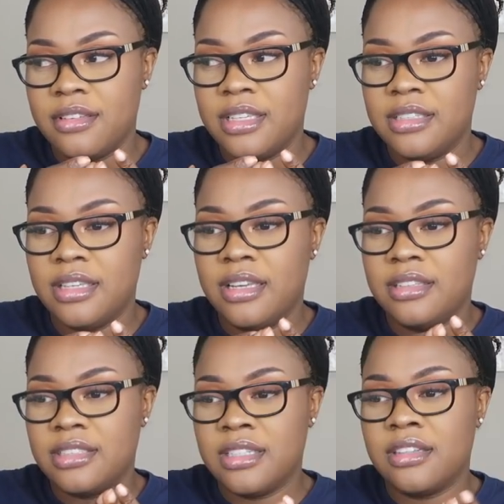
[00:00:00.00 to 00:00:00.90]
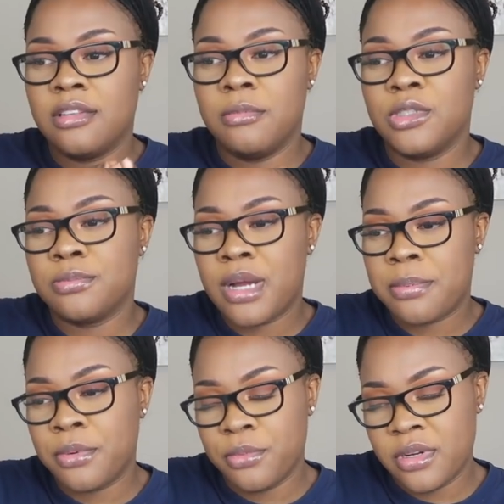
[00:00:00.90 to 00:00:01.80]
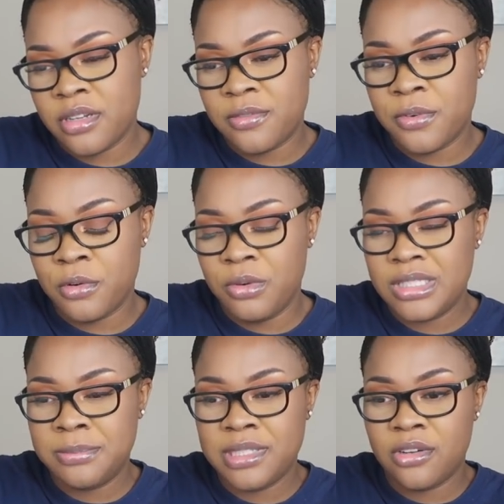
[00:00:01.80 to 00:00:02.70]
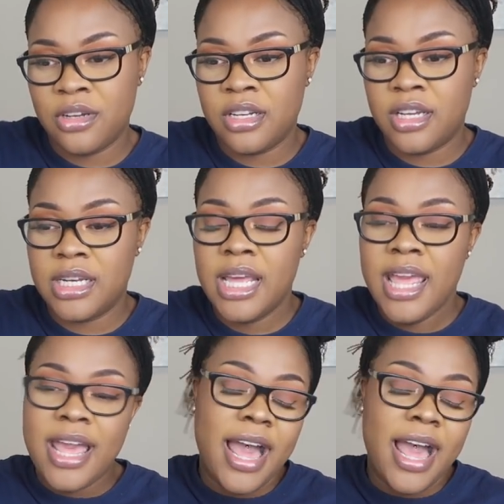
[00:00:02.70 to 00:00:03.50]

it isn't the most proper word for what's been going on.